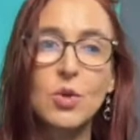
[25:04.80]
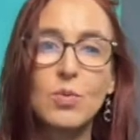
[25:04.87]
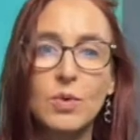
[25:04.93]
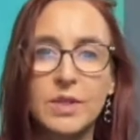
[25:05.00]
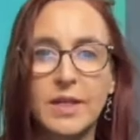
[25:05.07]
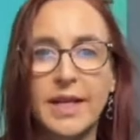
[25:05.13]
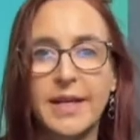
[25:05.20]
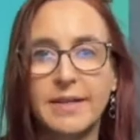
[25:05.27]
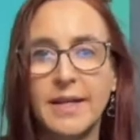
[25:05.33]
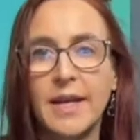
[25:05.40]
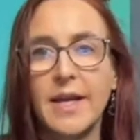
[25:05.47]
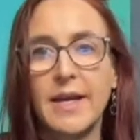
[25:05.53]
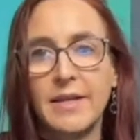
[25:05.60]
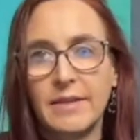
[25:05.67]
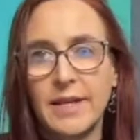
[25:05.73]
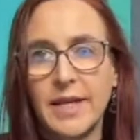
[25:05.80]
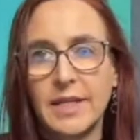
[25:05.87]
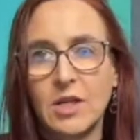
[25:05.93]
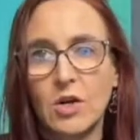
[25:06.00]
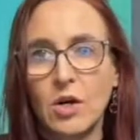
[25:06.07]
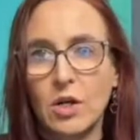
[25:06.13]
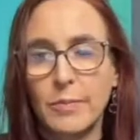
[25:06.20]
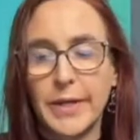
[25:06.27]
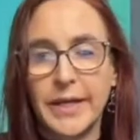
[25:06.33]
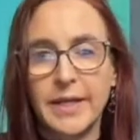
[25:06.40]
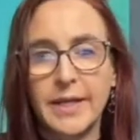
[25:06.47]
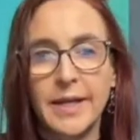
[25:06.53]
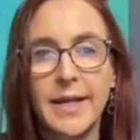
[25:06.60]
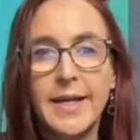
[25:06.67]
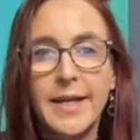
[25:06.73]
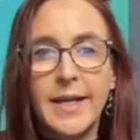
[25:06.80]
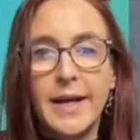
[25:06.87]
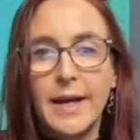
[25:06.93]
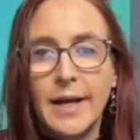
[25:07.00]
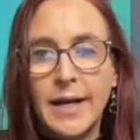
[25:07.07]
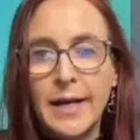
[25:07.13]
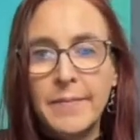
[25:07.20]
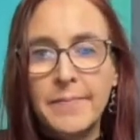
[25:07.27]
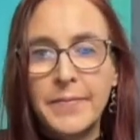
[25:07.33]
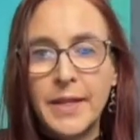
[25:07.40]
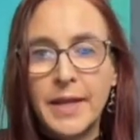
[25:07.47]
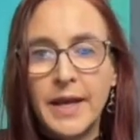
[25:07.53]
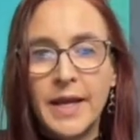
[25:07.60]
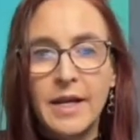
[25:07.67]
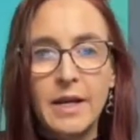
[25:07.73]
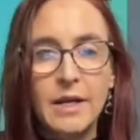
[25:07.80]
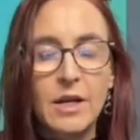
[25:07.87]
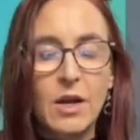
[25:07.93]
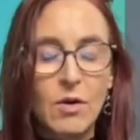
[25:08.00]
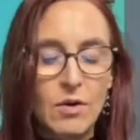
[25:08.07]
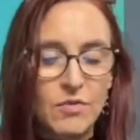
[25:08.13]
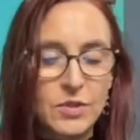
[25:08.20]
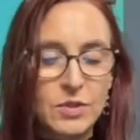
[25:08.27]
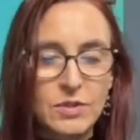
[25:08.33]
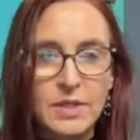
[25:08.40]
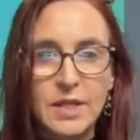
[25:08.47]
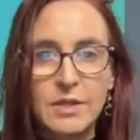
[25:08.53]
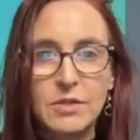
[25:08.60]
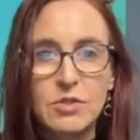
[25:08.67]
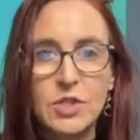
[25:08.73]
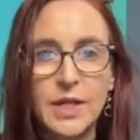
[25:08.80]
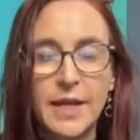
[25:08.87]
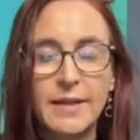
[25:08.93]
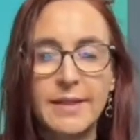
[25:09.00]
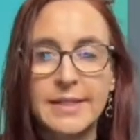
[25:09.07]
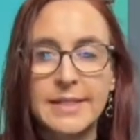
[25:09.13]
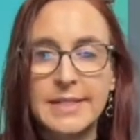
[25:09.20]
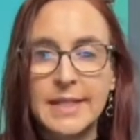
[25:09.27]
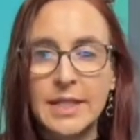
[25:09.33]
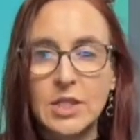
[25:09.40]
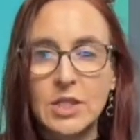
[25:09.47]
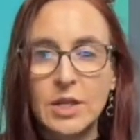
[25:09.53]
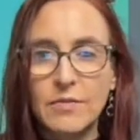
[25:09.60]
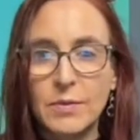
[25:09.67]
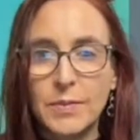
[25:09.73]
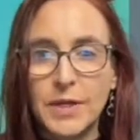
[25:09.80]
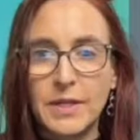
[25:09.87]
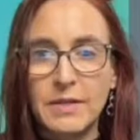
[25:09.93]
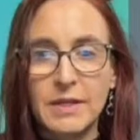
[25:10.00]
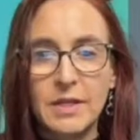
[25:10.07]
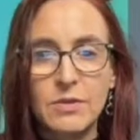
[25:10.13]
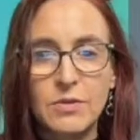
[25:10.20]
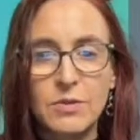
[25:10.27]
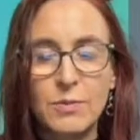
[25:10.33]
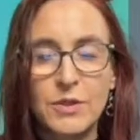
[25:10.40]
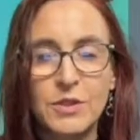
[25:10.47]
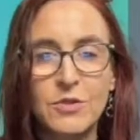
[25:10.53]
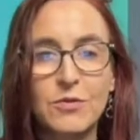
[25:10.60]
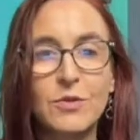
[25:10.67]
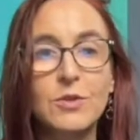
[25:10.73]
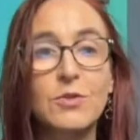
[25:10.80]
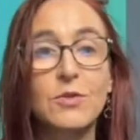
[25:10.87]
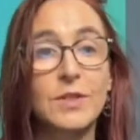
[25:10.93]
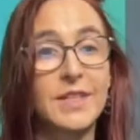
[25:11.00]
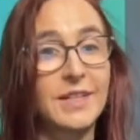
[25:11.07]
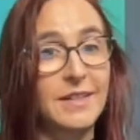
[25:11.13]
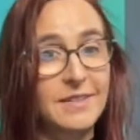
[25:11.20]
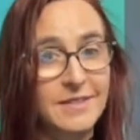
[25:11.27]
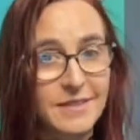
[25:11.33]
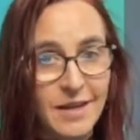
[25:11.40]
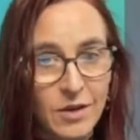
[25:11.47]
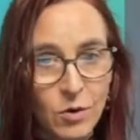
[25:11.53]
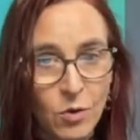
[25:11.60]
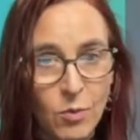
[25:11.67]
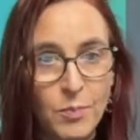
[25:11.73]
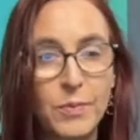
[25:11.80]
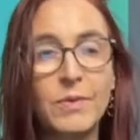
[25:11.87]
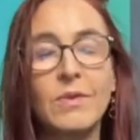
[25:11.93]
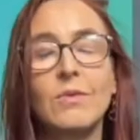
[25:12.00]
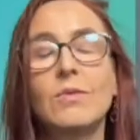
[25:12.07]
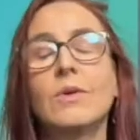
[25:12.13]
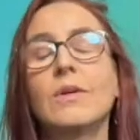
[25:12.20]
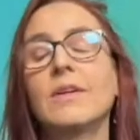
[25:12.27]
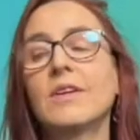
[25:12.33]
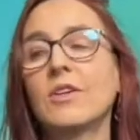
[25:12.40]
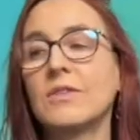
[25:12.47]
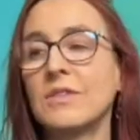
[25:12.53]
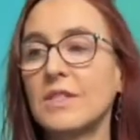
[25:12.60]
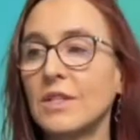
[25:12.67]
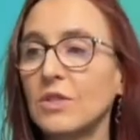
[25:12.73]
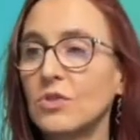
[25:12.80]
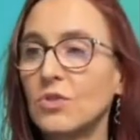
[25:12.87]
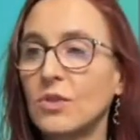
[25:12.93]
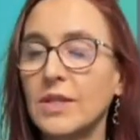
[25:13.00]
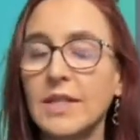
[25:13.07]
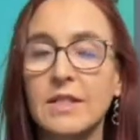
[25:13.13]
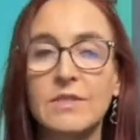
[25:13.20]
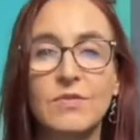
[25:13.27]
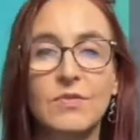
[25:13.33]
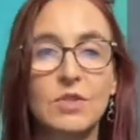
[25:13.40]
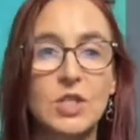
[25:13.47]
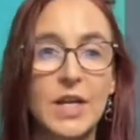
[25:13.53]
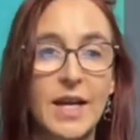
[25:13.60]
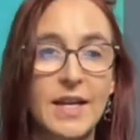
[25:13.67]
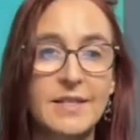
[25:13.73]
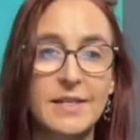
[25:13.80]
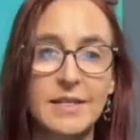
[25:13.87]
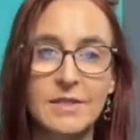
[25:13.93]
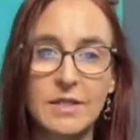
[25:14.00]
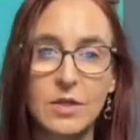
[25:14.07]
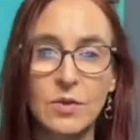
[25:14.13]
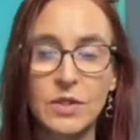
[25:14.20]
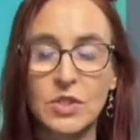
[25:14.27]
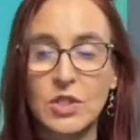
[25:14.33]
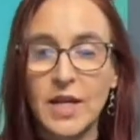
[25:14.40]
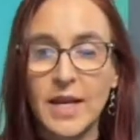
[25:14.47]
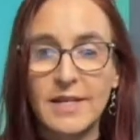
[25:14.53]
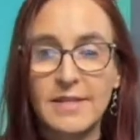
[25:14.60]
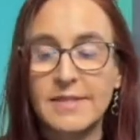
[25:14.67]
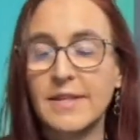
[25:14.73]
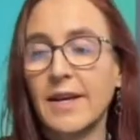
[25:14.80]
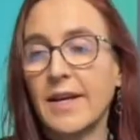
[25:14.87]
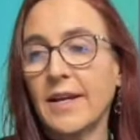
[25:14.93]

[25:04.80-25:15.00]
will get that callback. I got to go over to the other channel and teach everybody. Thank you so much for joining us. I hope you consider joining us for jazz, easygoing jazz,